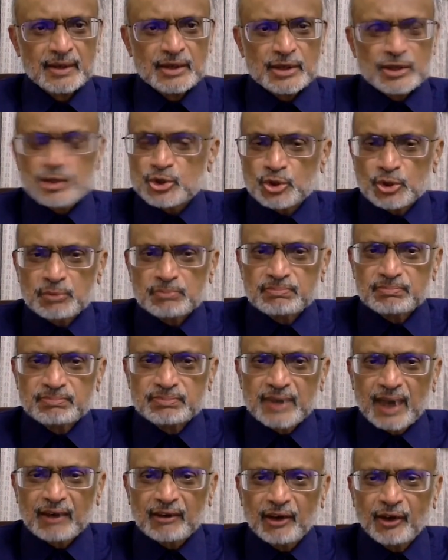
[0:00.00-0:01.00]
So
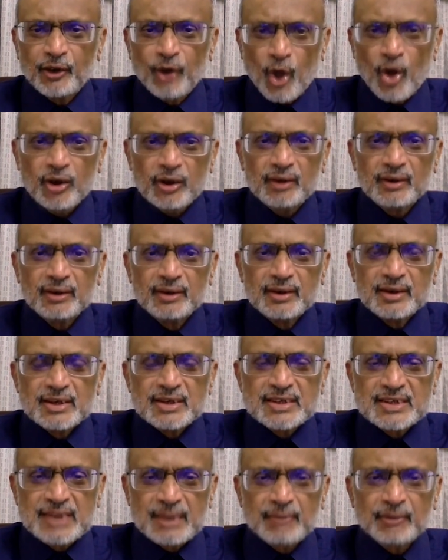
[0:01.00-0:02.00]
that will knock
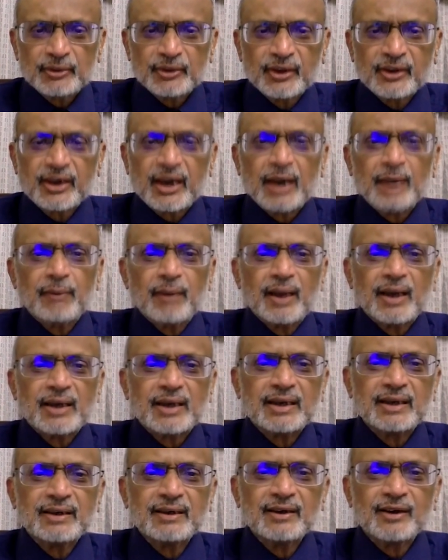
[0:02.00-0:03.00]
some of the
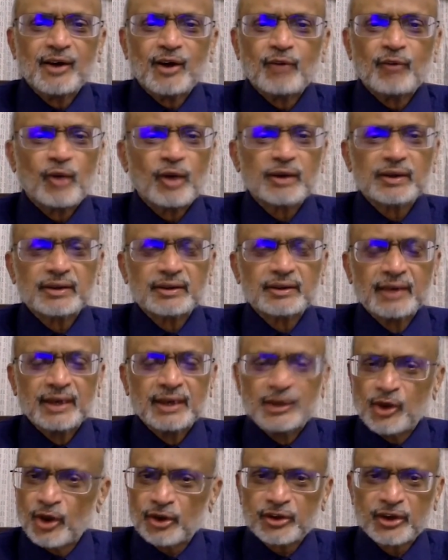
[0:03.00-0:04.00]
credibility of what the
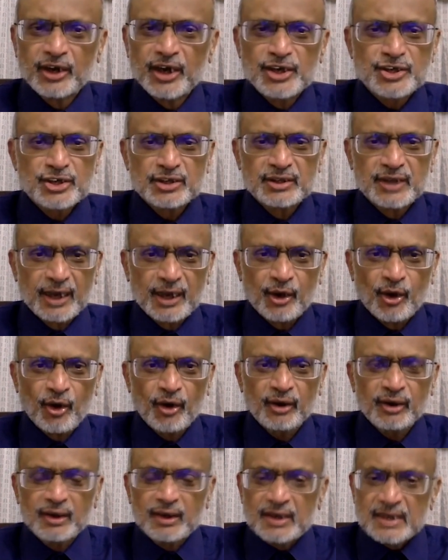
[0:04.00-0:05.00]
indoctrination they
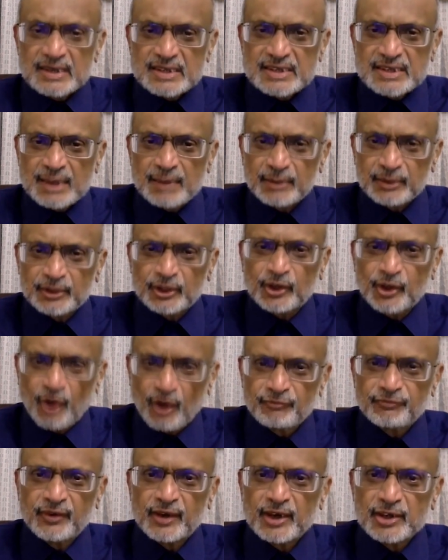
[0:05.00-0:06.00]
got, some of the
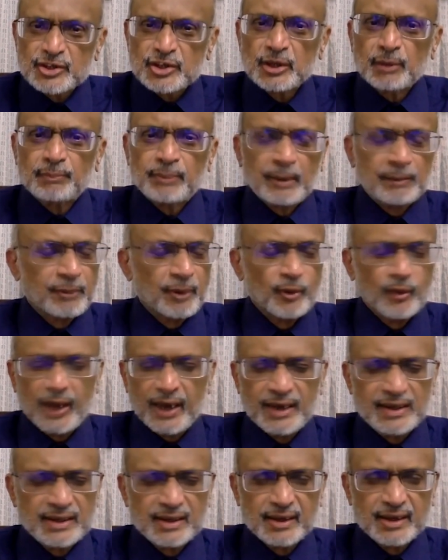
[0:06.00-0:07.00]
confidence of the people who
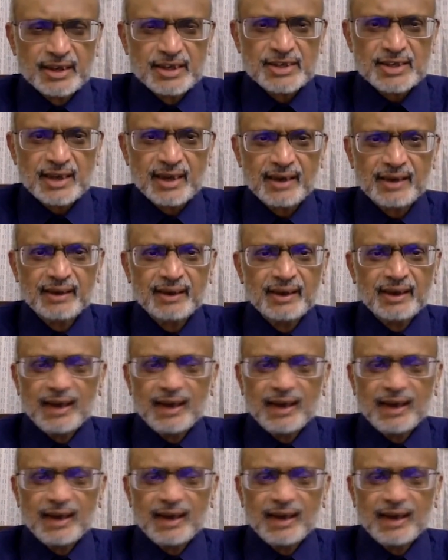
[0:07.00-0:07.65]
entered inside,